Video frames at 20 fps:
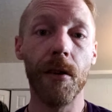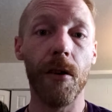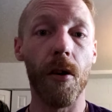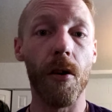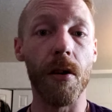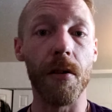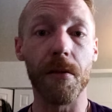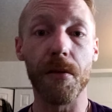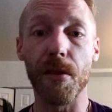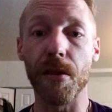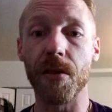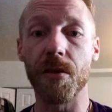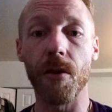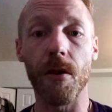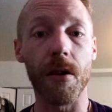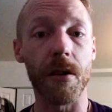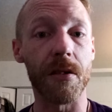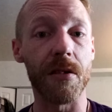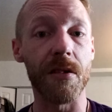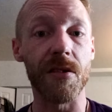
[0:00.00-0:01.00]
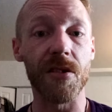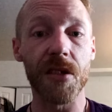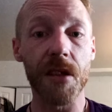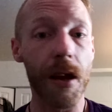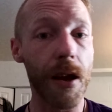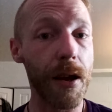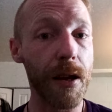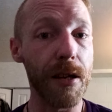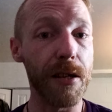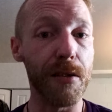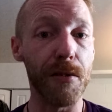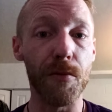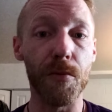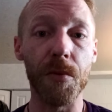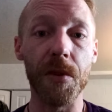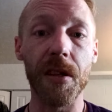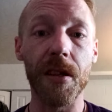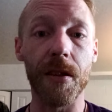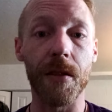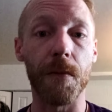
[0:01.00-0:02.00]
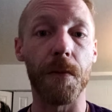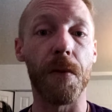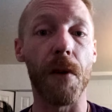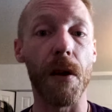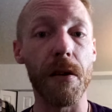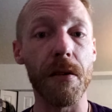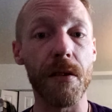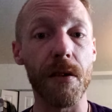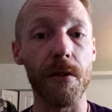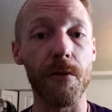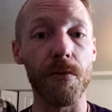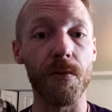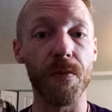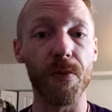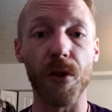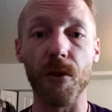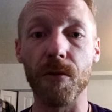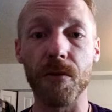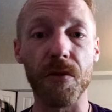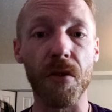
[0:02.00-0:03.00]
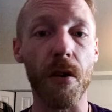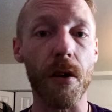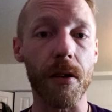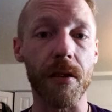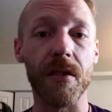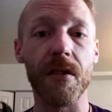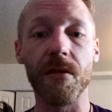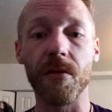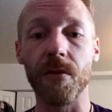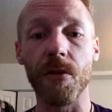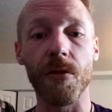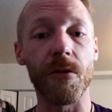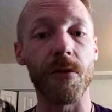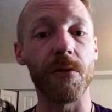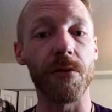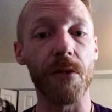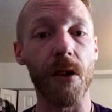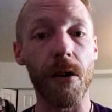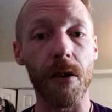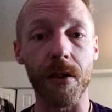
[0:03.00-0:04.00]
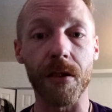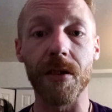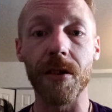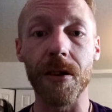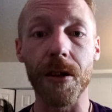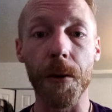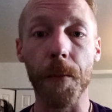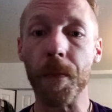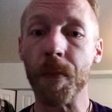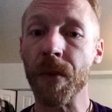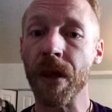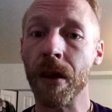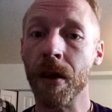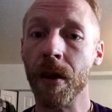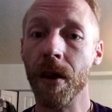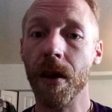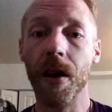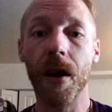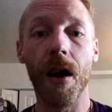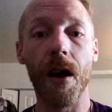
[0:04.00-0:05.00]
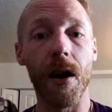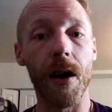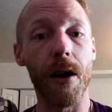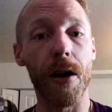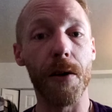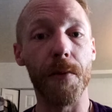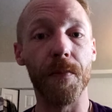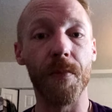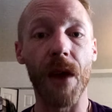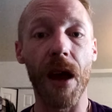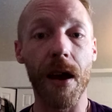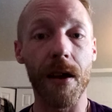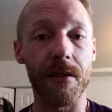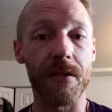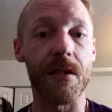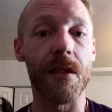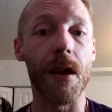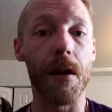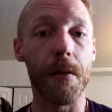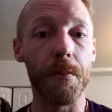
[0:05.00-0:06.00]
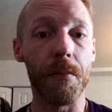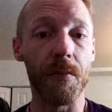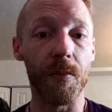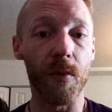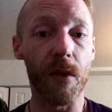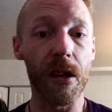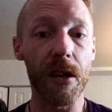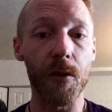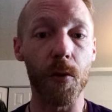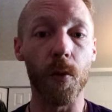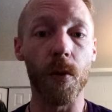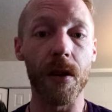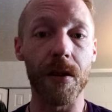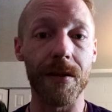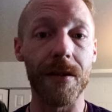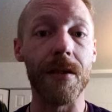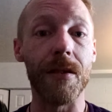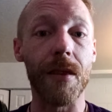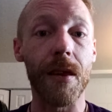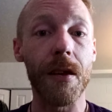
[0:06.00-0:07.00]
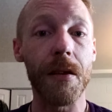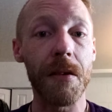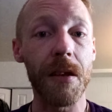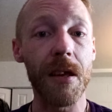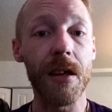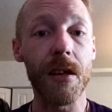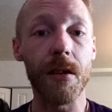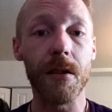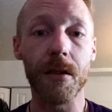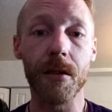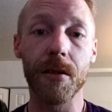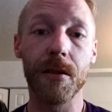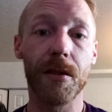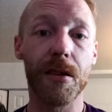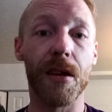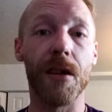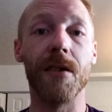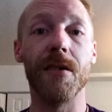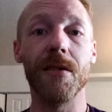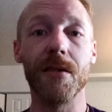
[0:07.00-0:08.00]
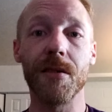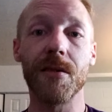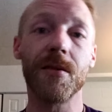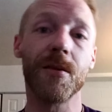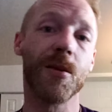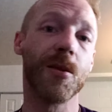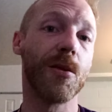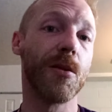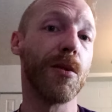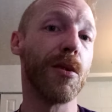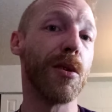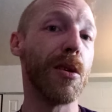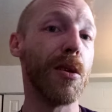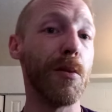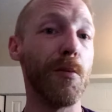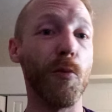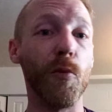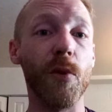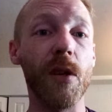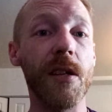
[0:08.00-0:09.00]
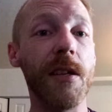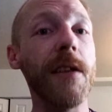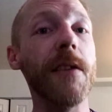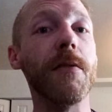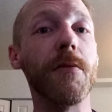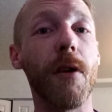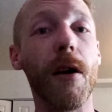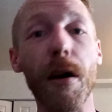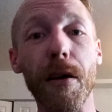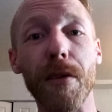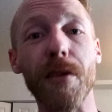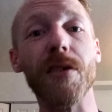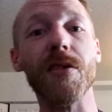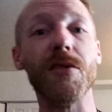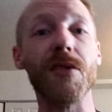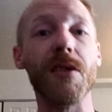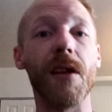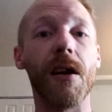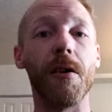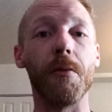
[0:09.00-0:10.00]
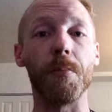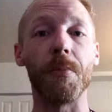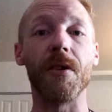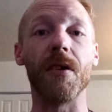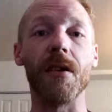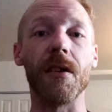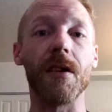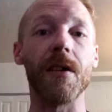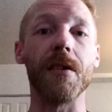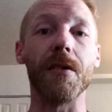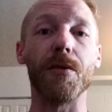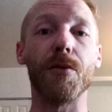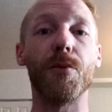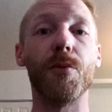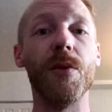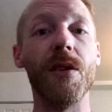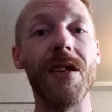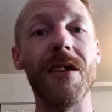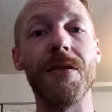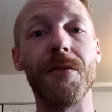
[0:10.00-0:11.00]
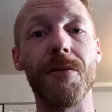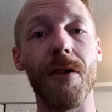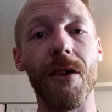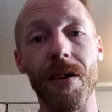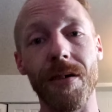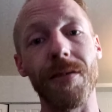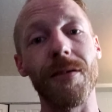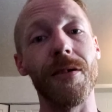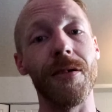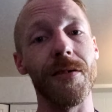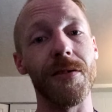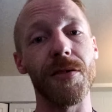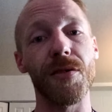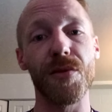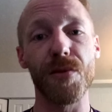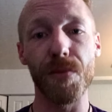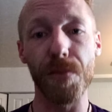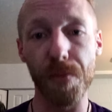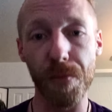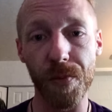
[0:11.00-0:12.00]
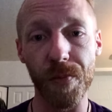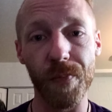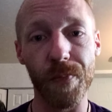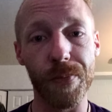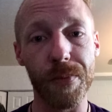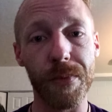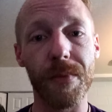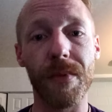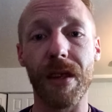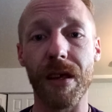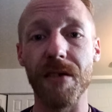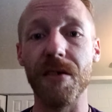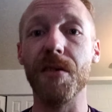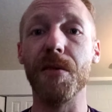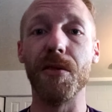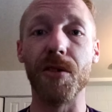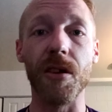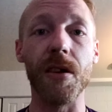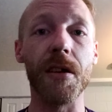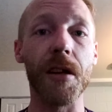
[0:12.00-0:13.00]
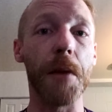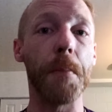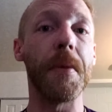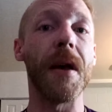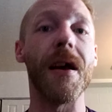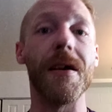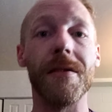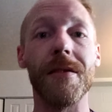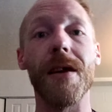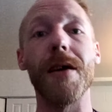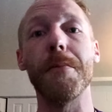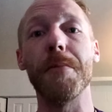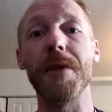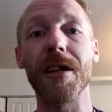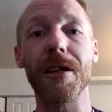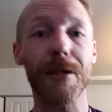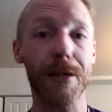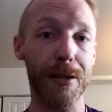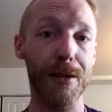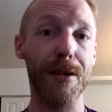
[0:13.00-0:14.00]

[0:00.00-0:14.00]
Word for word: On the doctor's side, we need to find out. Go talk to your local doctor. Um, ask them like what do they need because we need doctors in Alberta. We need doctors during a pandemic.